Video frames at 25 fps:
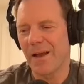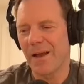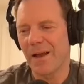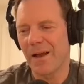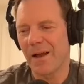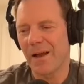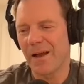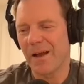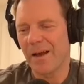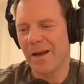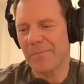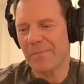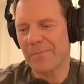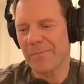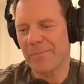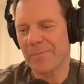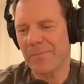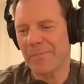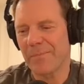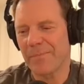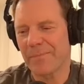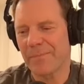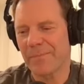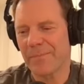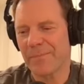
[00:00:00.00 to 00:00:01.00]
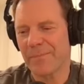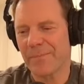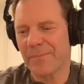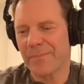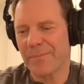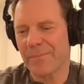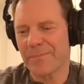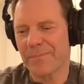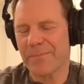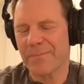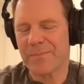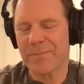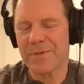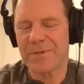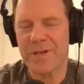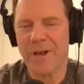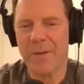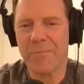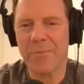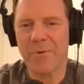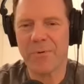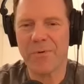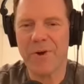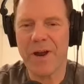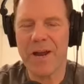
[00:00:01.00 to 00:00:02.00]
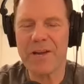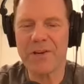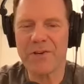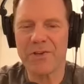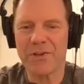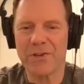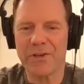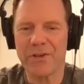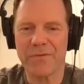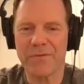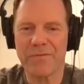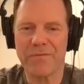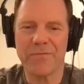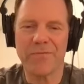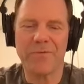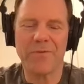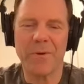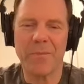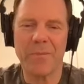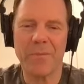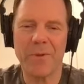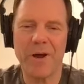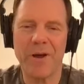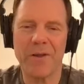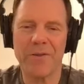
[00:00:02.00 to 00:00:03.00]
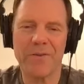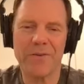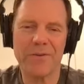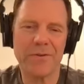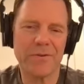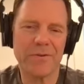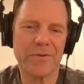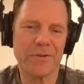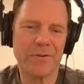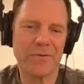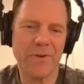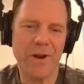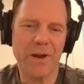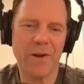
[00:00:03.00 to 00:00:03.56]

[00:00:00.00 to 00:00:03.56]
um, separation from others?